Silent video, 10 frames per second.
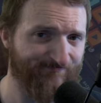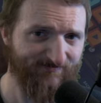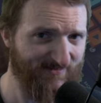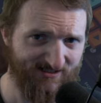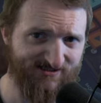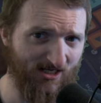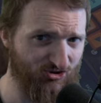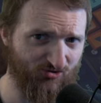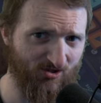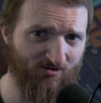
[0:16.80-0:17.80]
it's not
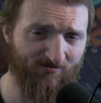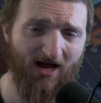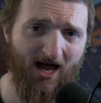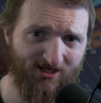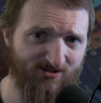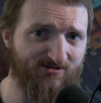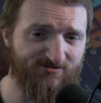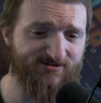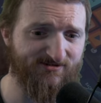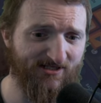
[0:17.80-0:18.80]
true. I
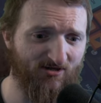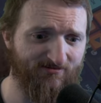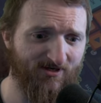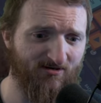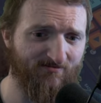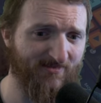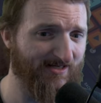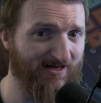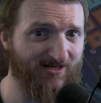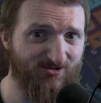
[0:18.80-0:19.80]
use Neovim
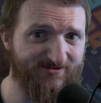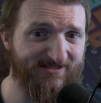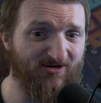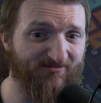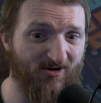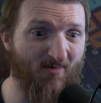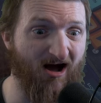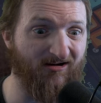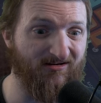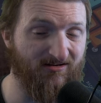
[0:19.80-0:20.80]
and I use Neovim
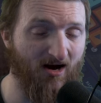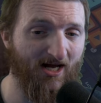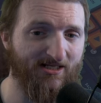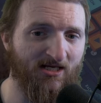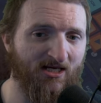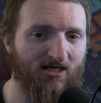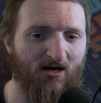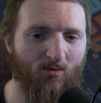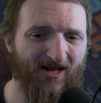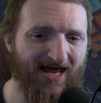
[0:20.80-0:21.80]
a lot.
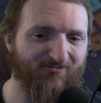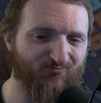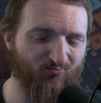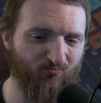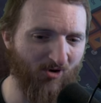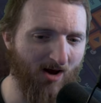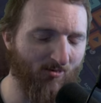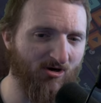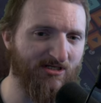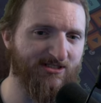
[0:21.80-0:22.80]
What I
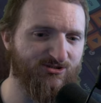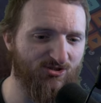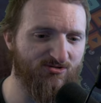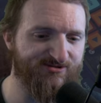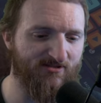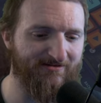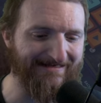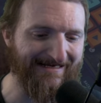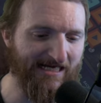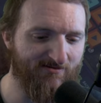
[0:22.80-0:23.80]
primarily use
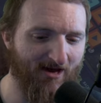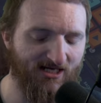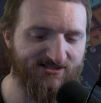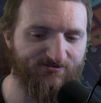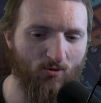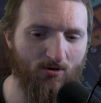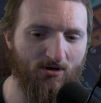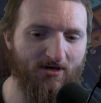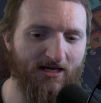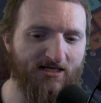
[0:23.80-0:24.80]
Emacs
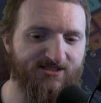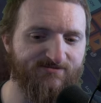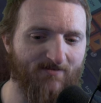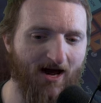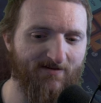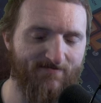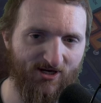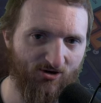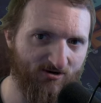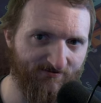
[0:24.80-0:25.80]
for is my
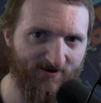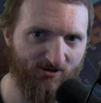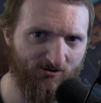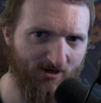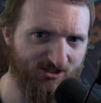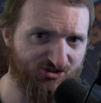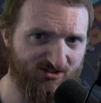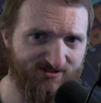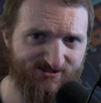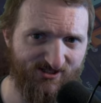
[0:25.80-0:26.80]
bigger
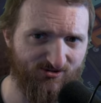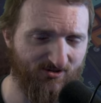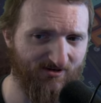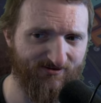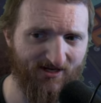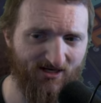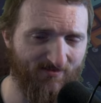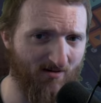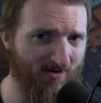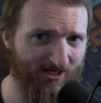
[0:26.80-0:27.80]
configurations, so you can think
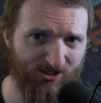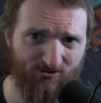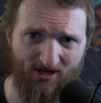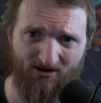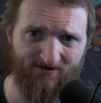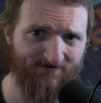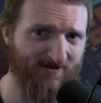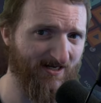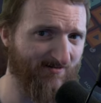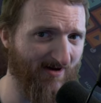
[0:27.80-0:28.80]
about my Qtile
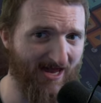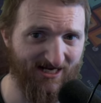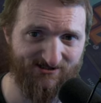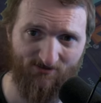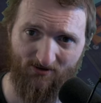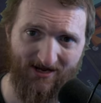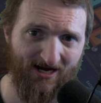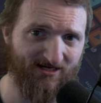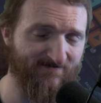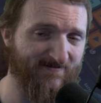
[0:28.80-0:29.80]
config, my
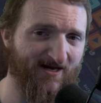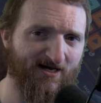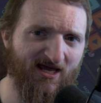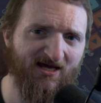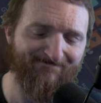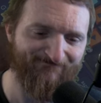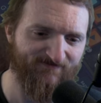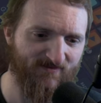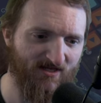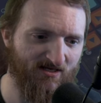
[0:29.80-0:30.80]
Xmonad config,
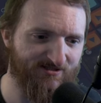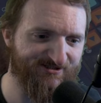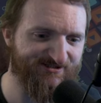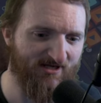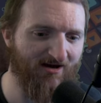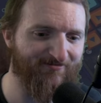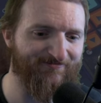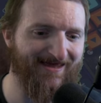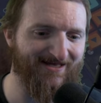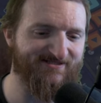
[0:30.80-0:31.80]
stuff
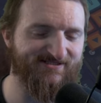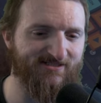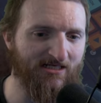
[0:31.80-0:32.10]
that's